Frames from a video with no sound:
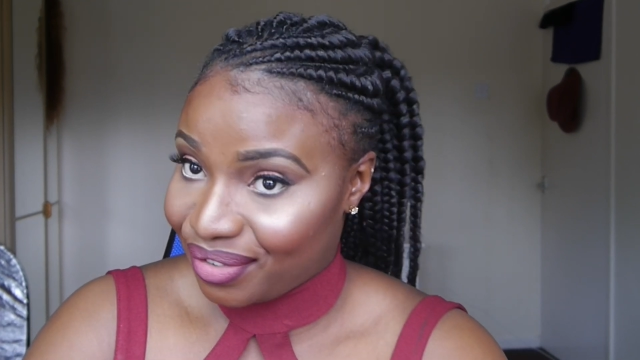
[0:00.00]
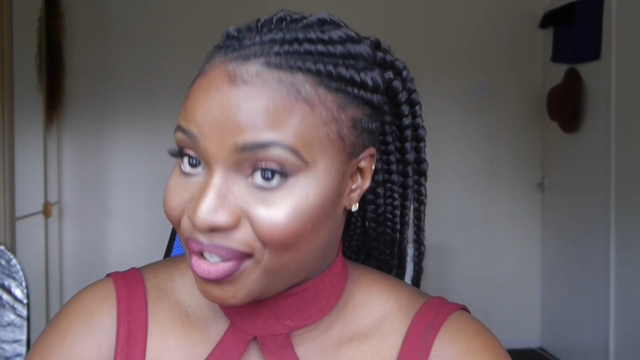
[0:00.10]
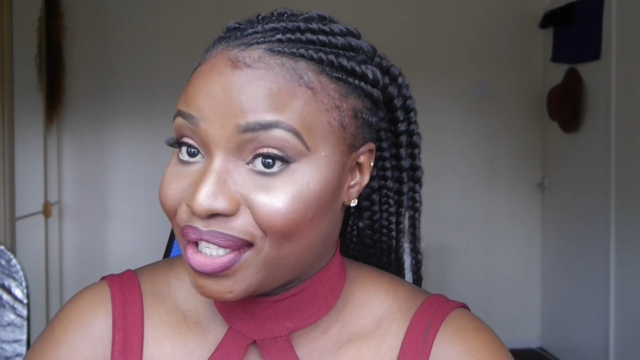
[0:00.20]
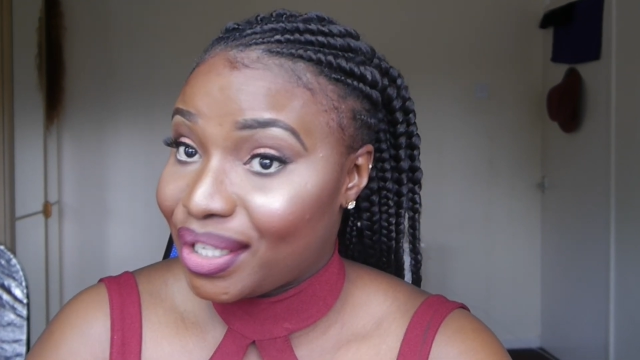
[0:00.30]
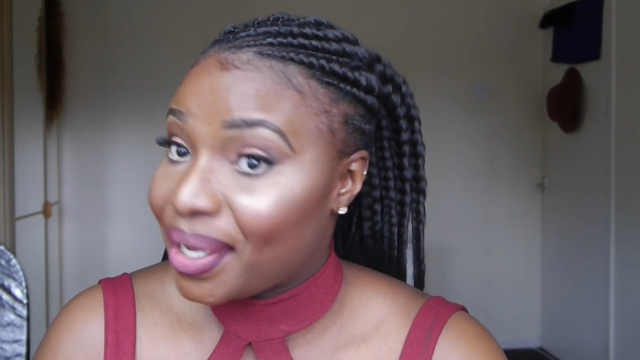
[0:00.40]
If
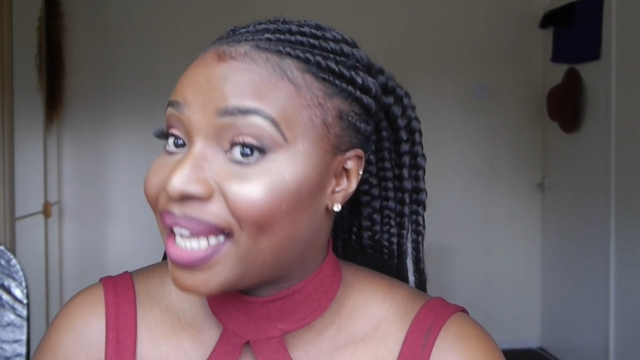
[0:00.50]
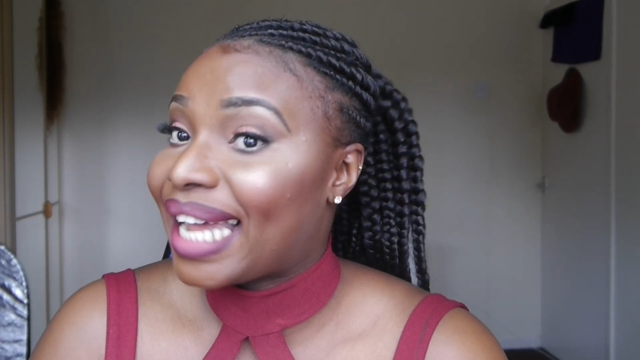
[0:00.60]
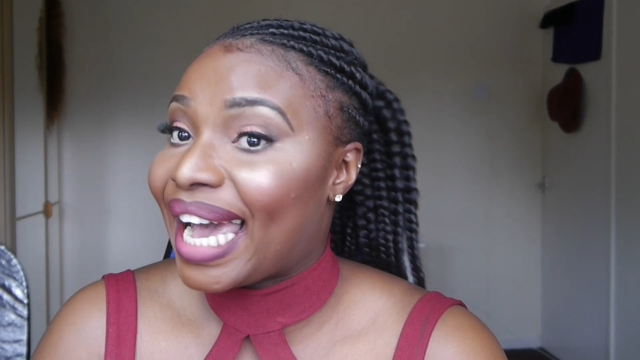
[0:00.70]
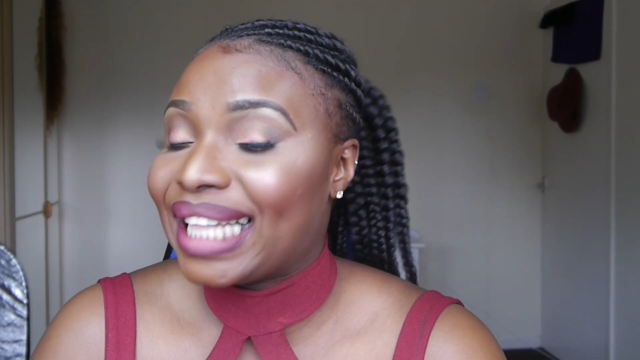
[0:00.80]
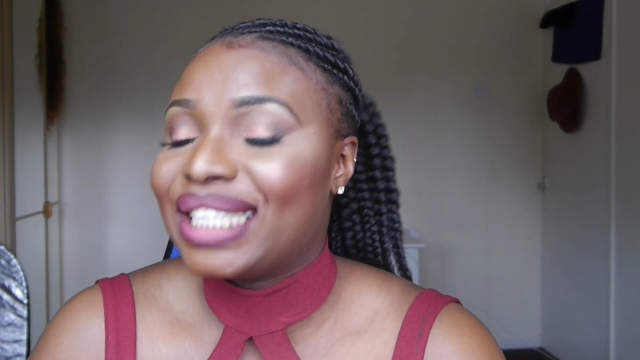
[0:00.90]
you're in UK
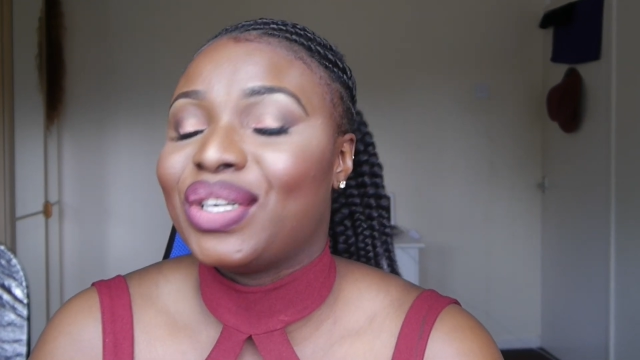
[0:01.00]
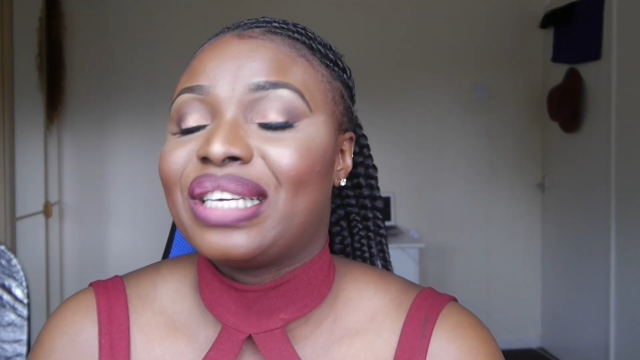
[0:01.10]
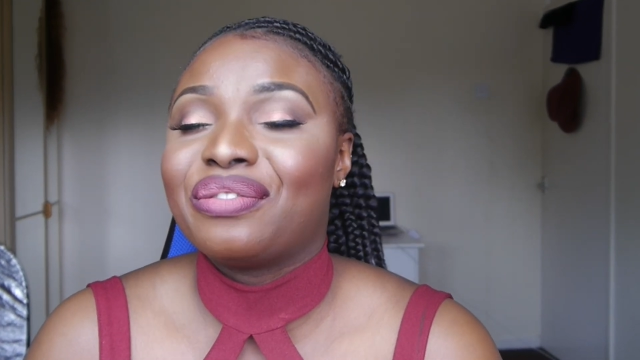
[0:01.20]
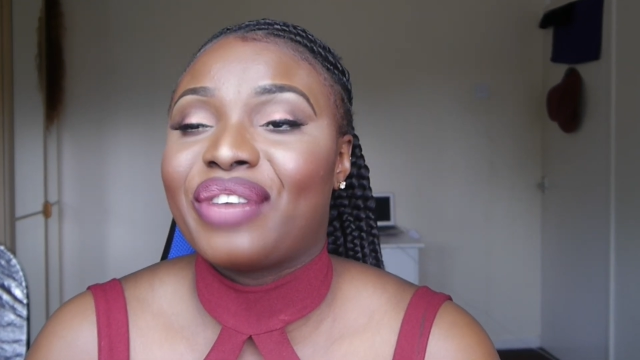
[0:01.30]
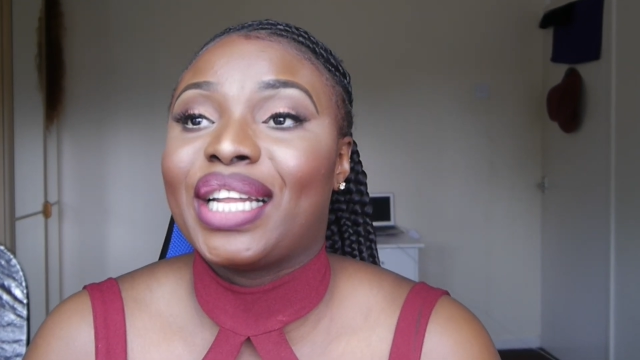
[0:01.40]
and Ireland, you
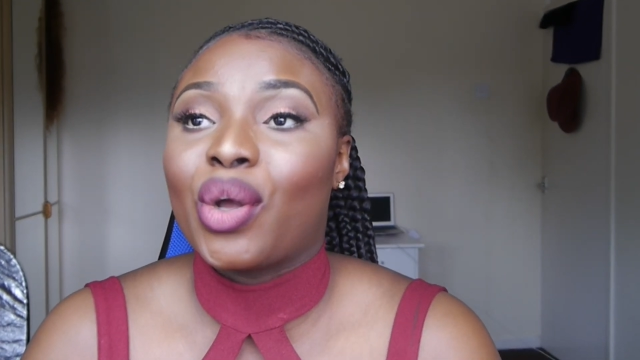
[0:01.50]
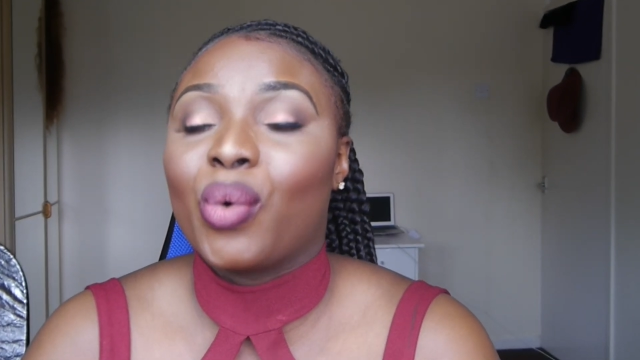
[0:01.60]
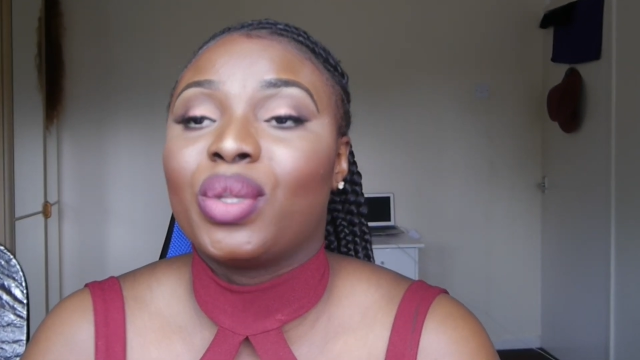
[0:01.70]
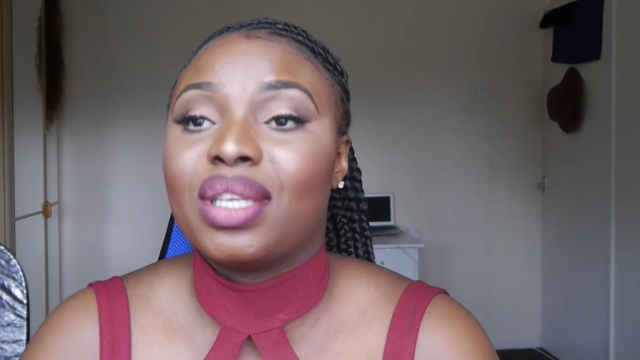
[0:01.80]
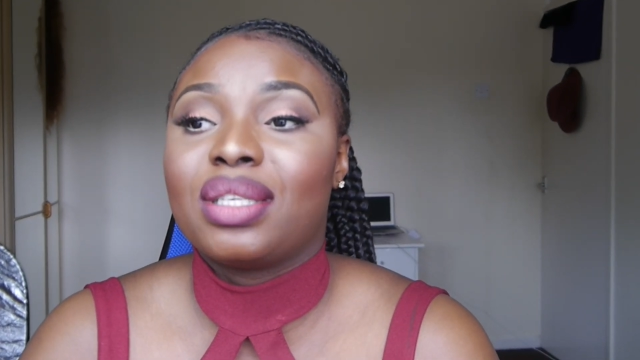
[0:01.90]
can find
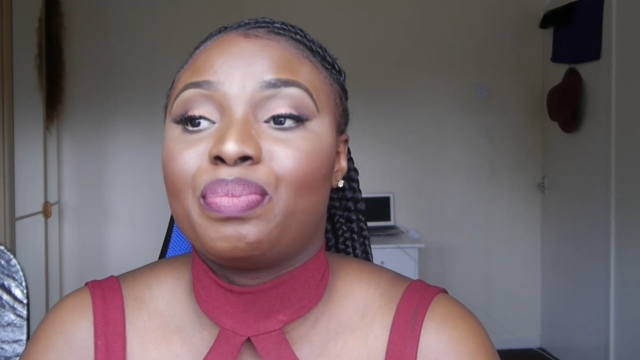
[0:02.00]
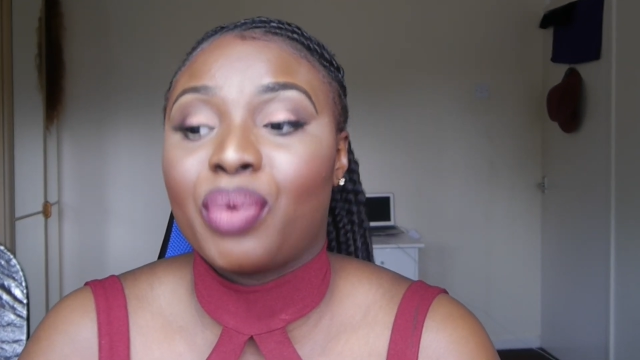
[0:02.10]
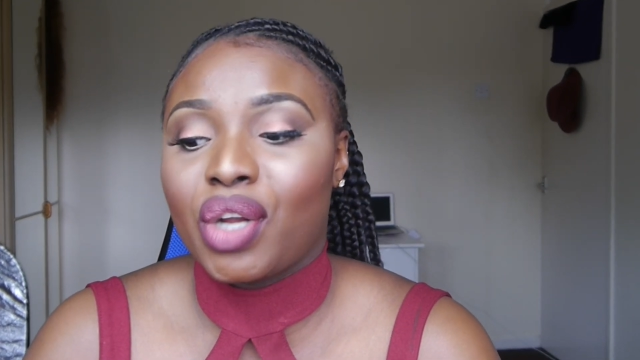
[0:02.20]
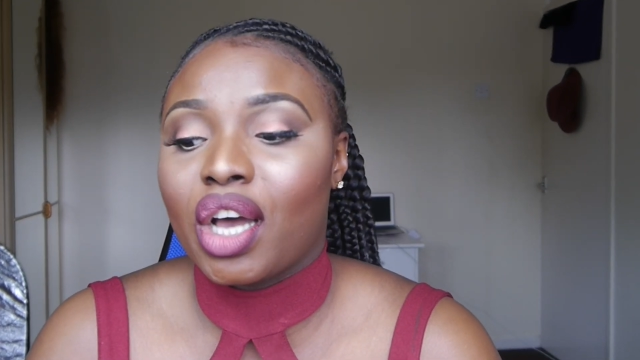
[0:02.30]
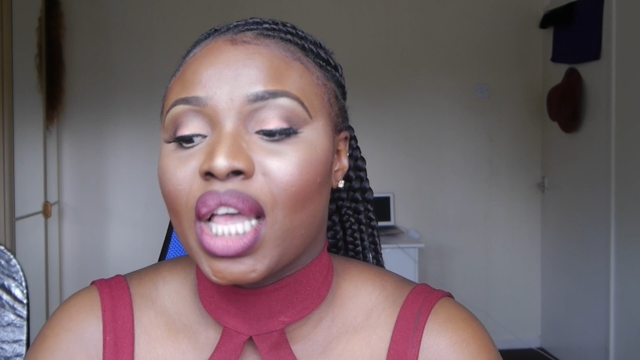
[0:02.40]
all this
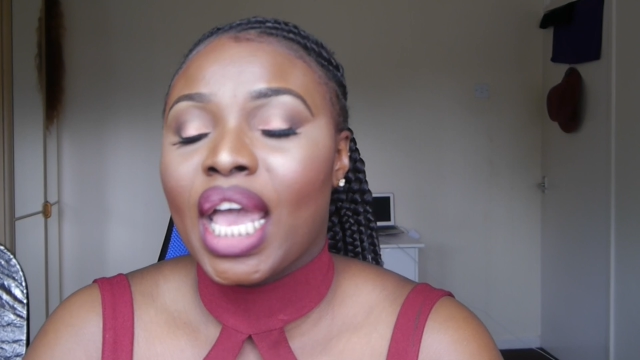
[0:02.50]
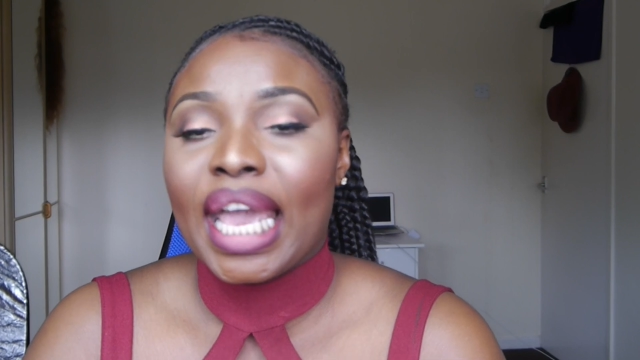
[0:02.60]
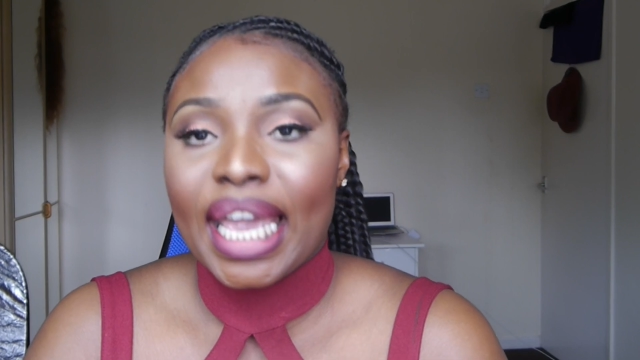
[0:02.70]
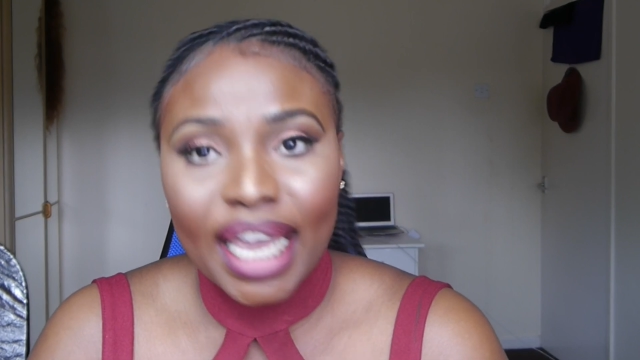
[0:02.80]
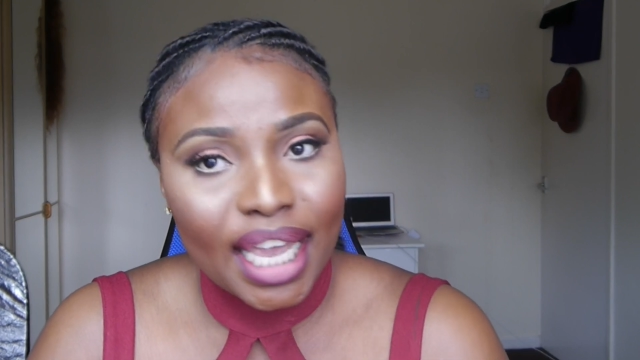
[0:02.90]
product
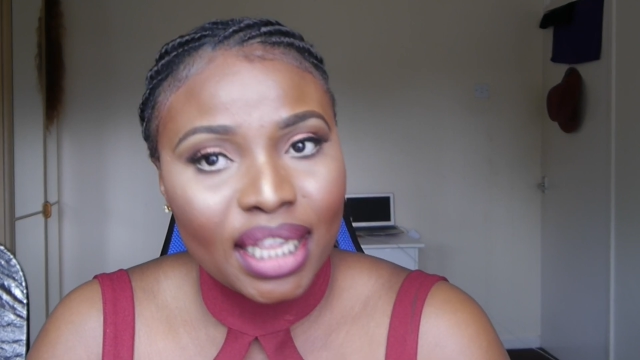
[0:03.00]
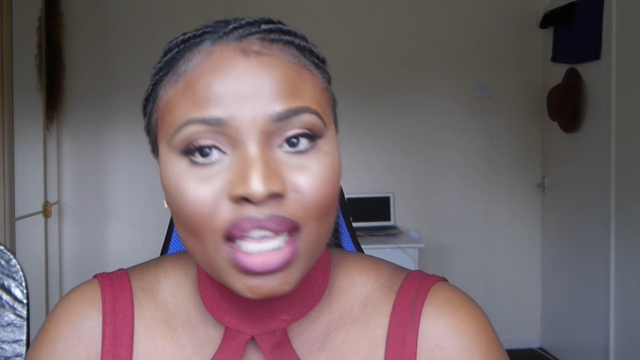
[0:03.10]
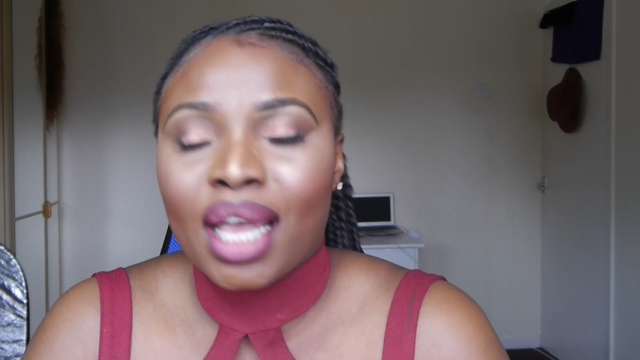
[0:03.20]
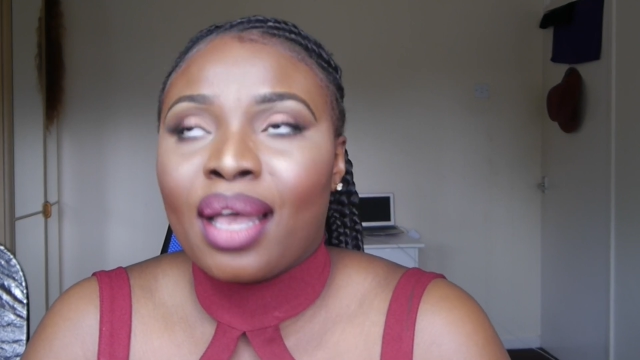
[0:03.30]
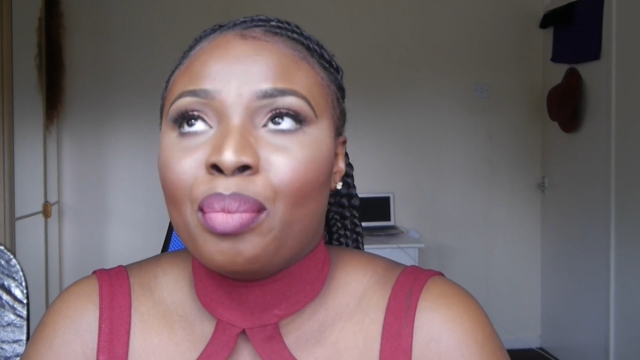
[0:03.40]
in
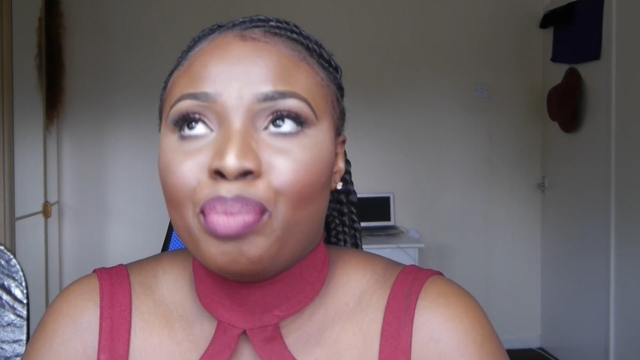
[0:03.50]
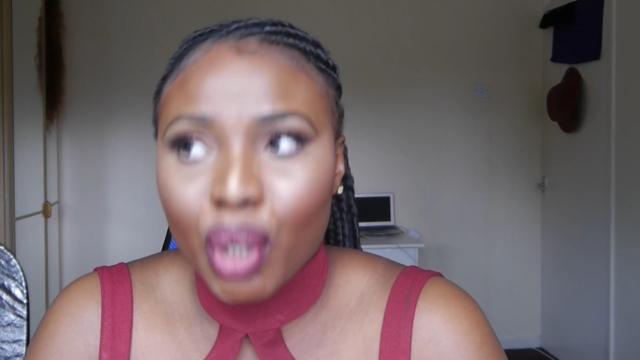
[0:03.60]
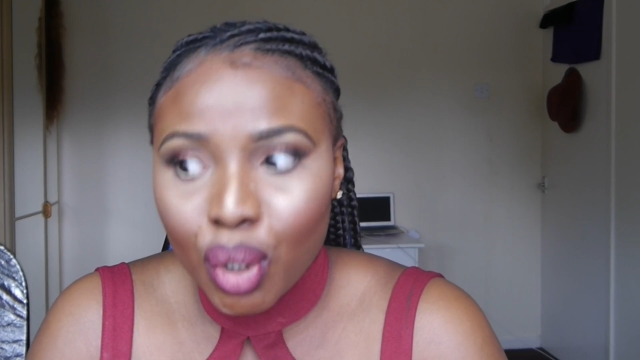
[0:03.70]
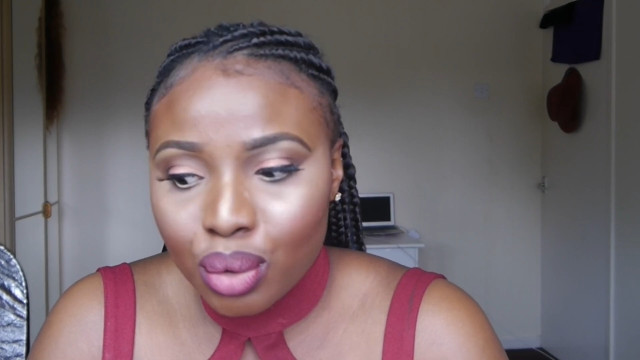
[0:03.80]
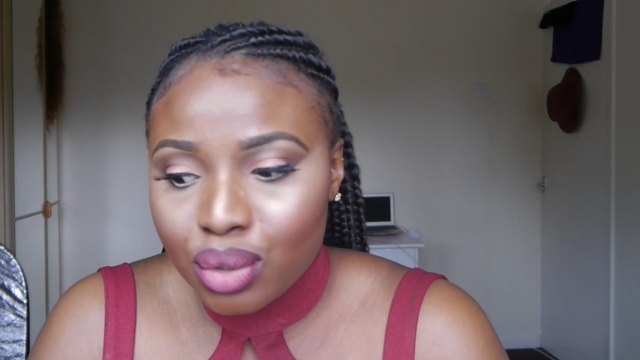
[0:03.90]

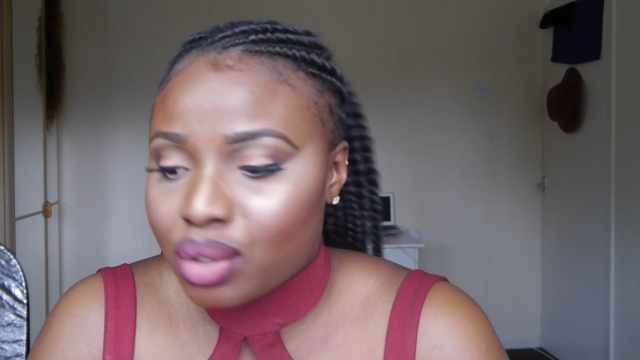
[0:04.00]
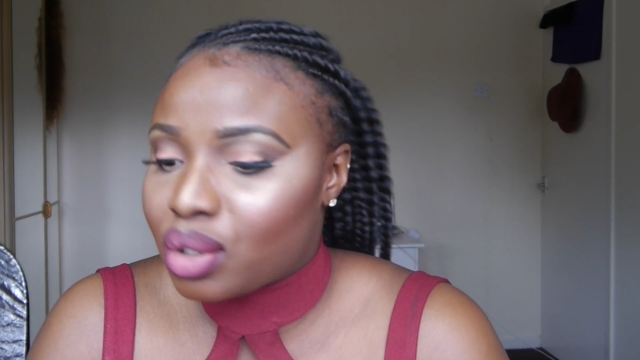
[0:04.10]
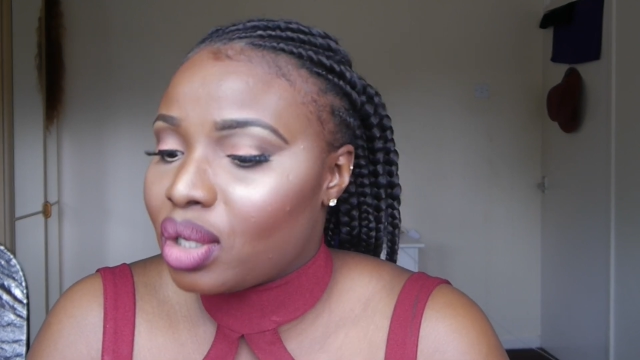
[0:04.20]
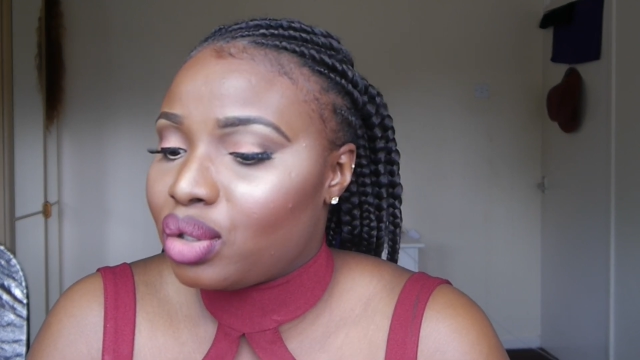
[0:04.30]
Boots,